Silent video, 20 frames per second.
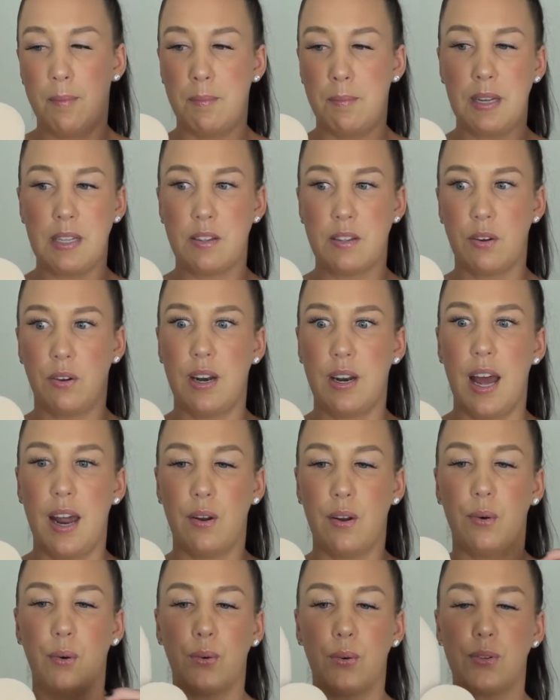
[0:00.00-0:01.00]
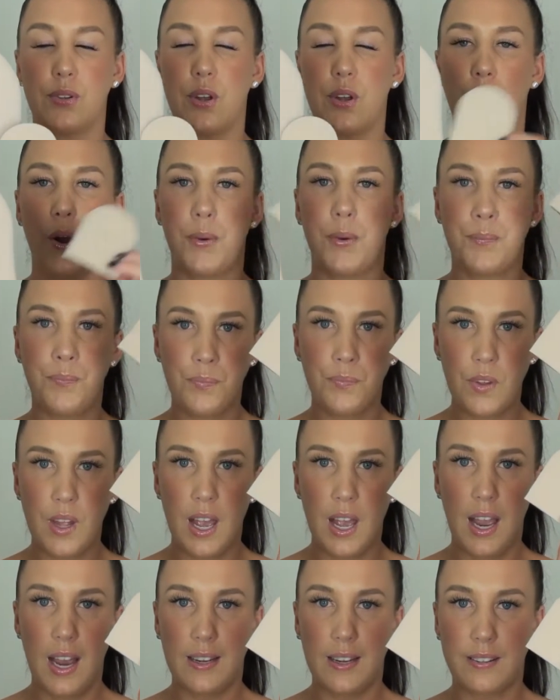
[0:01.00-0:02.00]
mitts on at all. So
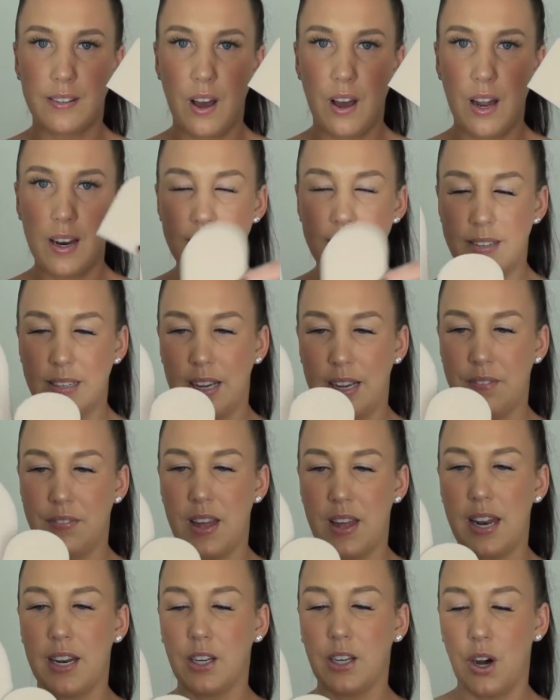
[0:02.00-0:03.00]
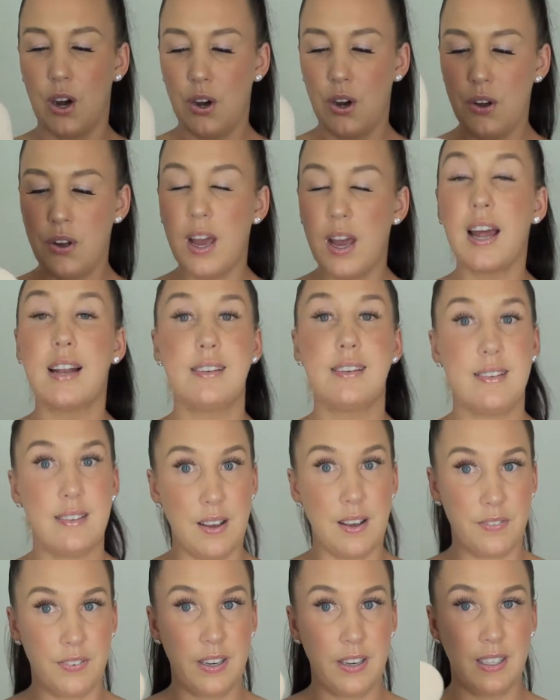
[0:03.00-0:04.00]
excited to give that a go, and
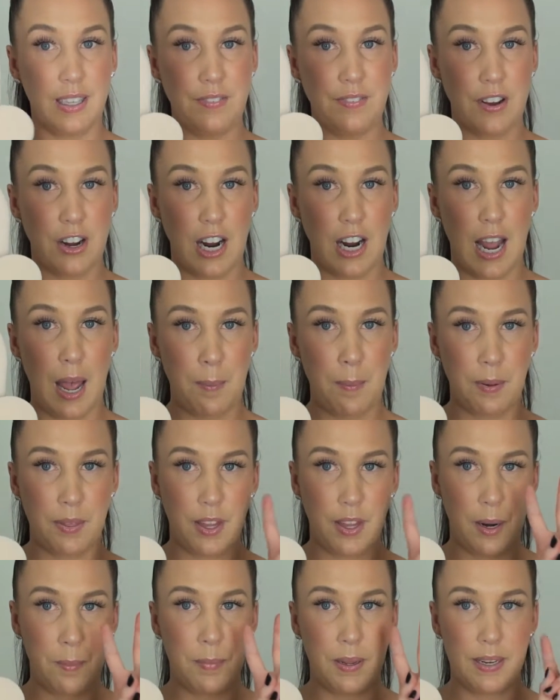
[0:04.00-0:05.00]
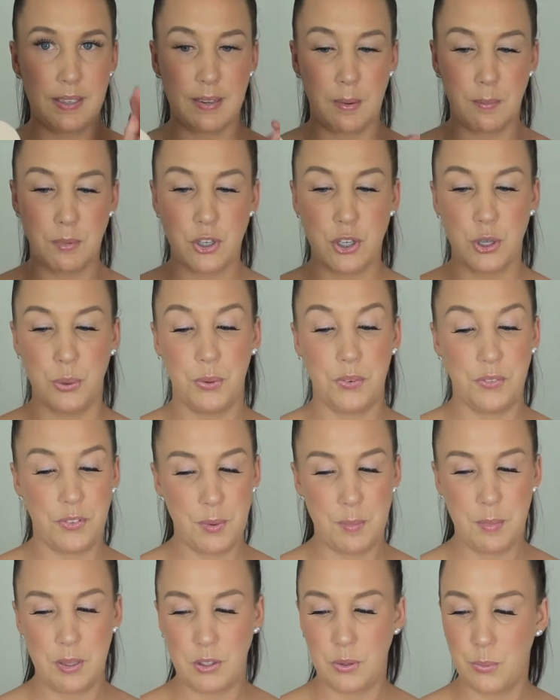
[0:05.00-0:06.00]
definitely very happy that I picked up two of
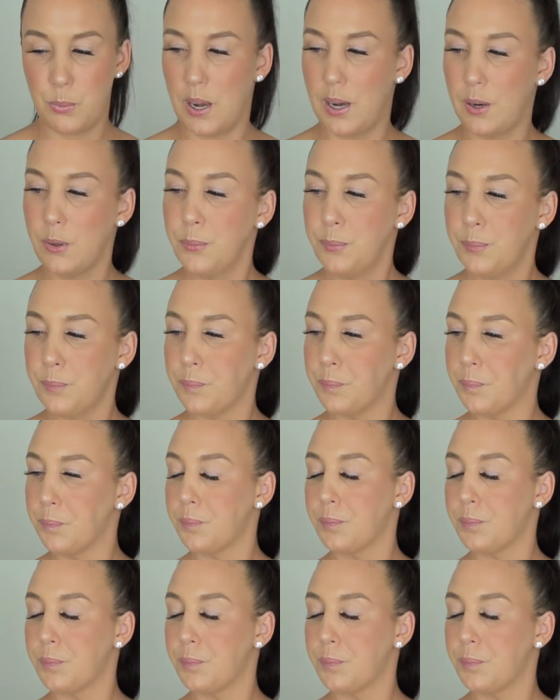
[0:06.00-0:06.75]
them as well.